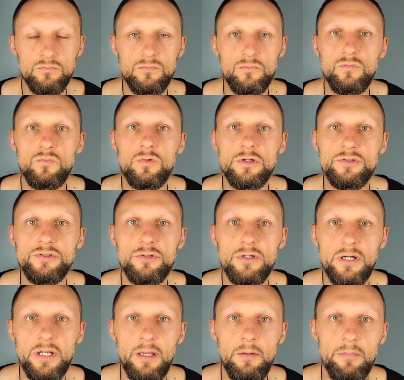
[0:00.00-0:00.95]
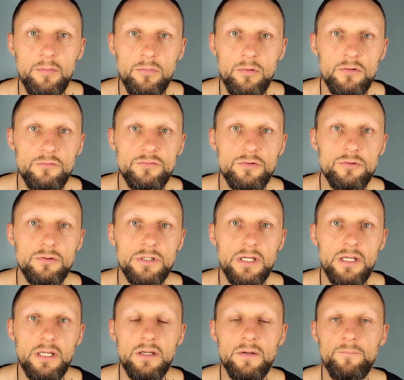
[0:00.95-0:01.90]
what you are capable of
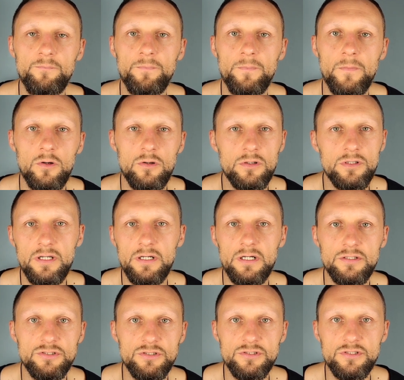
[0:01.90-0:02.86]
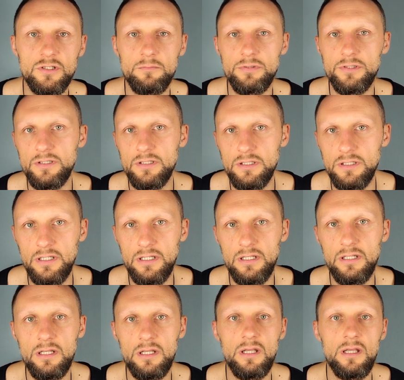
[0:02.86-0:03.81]
doing, or they are just
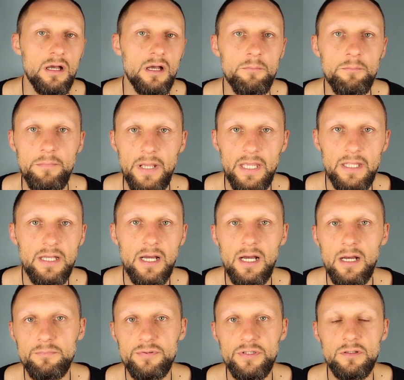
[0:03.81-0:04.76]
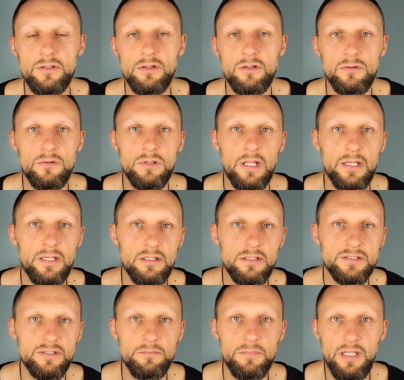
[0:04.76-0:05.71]
completely made up, you know, like
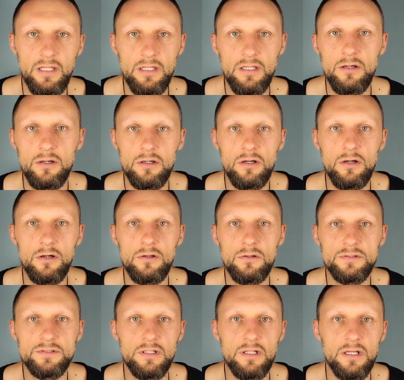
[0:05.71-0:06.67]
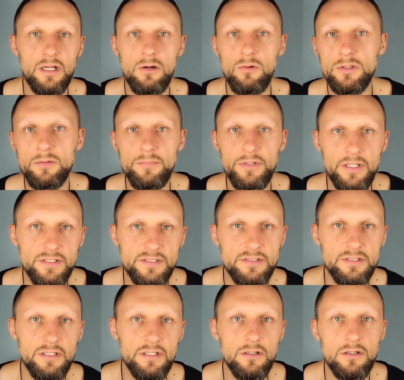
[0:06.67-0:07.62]
some ego goals, like I want to be a
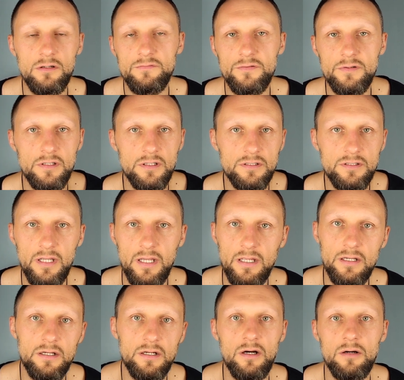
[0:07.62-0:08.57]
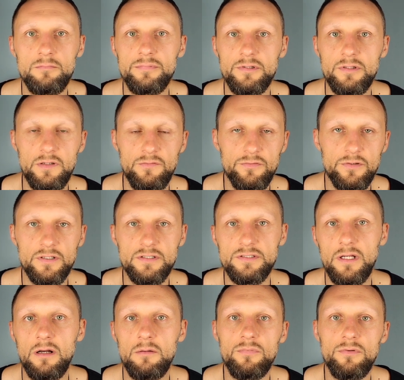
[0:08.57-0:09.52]
CEO of a tech company, for
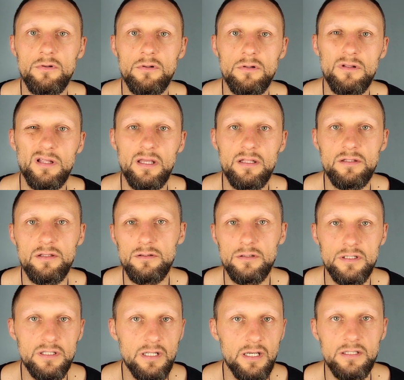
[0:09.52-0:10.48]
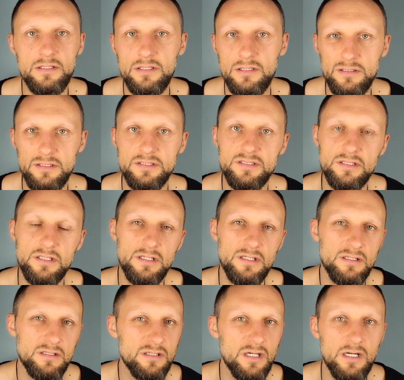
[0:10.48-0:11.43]
example, and you're not this
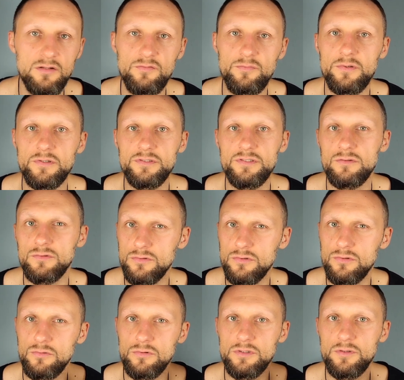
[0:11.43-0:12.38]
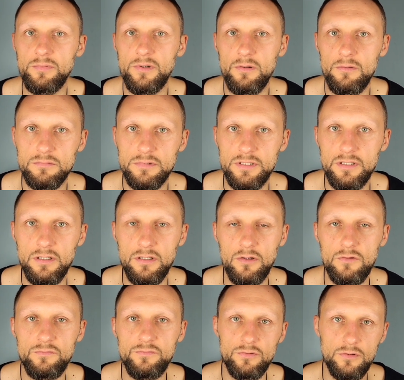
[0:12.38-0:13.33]
kind of person who would probably
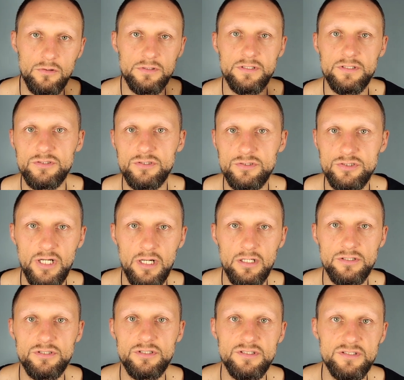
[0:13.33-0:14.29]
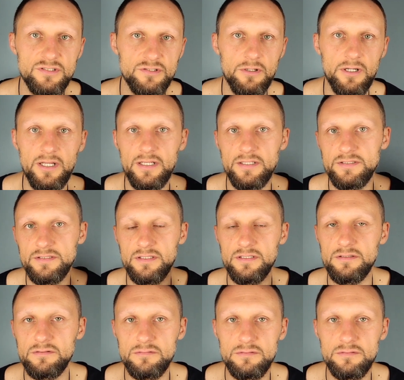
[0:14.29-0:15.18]
go through all the challenges, stress, and